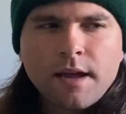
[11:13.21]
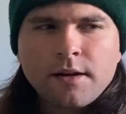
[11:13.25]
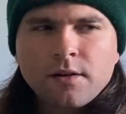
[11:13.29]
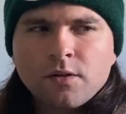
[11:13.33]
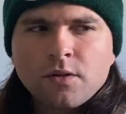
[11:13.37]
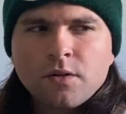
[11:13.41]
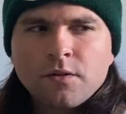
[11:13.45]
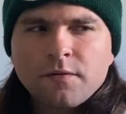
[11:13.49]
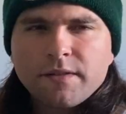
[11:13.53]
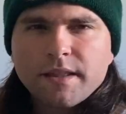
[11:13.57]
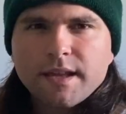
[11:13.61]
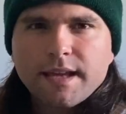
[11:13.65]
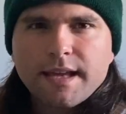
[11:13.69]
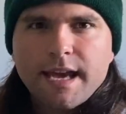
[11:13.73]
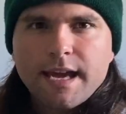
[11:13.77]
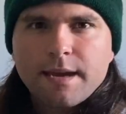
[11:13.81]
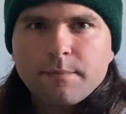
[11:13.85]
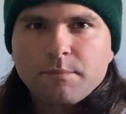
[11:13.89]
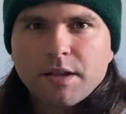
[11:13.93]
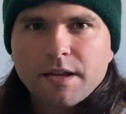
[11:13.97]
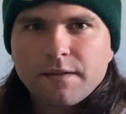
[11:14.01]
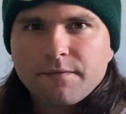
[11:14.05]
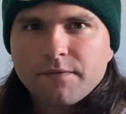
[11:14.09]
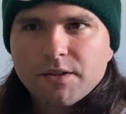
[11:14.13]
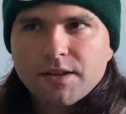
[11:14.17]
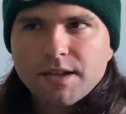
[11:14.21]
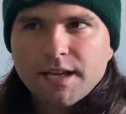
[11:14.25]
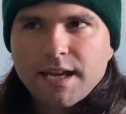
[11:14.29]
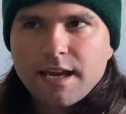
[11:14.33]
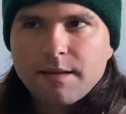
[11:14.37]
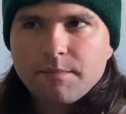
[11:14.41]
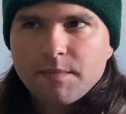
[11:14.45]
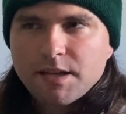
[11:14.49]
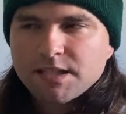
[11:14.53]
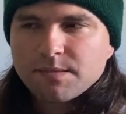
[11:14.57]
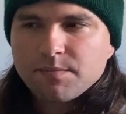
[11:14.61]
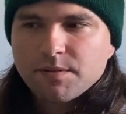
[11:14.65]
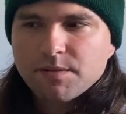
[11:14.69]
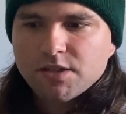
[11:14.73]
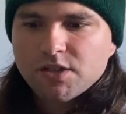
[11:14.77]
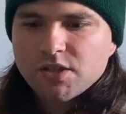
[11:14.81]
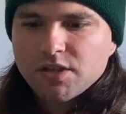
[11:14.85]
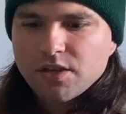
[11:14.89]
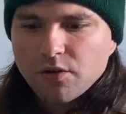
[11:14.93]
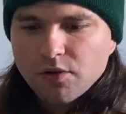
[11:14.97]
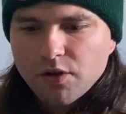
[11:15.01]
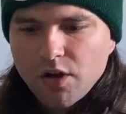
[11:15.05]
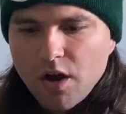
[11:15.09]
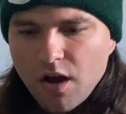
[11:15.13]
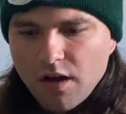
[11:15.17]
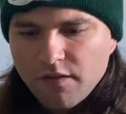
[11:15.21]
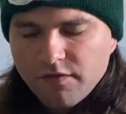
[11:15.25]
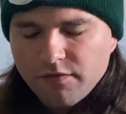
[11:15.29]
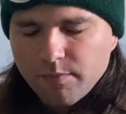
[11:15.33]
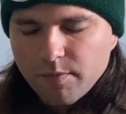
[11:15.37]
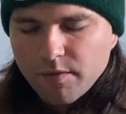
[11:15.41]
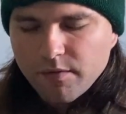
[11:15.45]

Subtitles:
I don't know if the gameplay for the game has been shown off